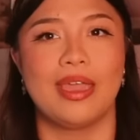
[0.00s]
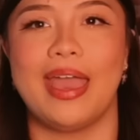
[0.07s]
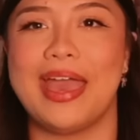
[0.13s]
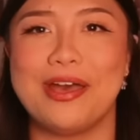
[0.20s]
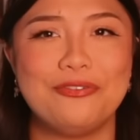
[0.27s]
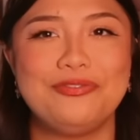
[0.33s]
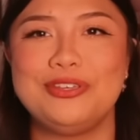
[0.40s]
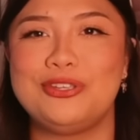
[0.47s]

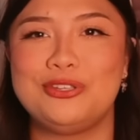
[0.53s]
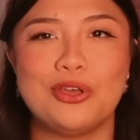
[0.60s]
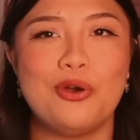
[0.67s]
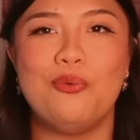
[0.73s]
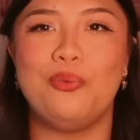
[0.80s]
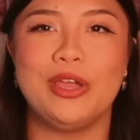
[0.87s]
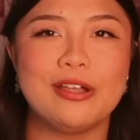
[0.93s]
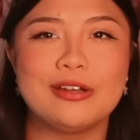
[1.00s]
Elfie's so
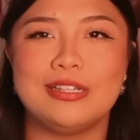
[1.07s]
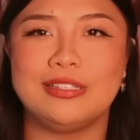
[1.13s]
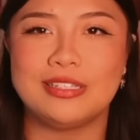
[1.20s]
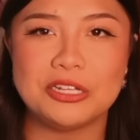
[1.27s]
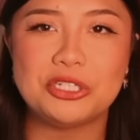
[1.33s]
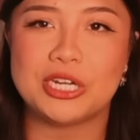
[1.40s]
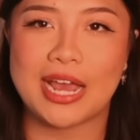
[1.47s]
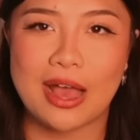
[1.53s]
weird and
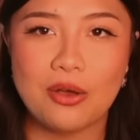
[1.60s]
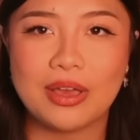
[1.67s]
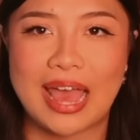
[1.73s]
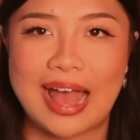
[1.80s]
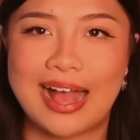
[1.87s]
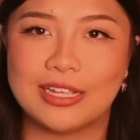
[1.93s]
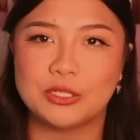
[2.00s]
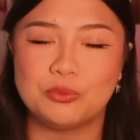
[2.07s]
such an
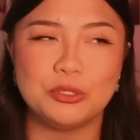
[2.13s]
outcast,